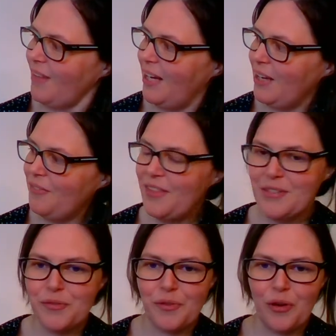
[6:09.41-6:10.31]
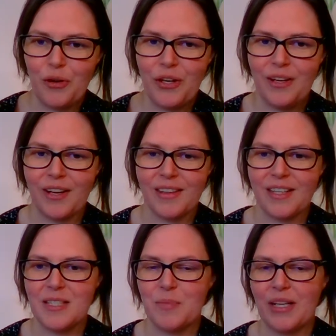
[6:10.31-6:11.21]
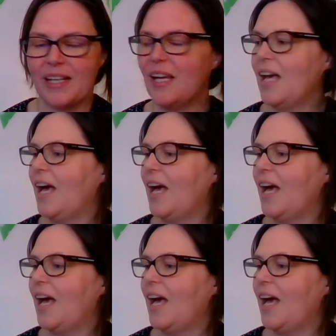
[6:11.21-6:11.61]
I love this frog. I think he's brilliant,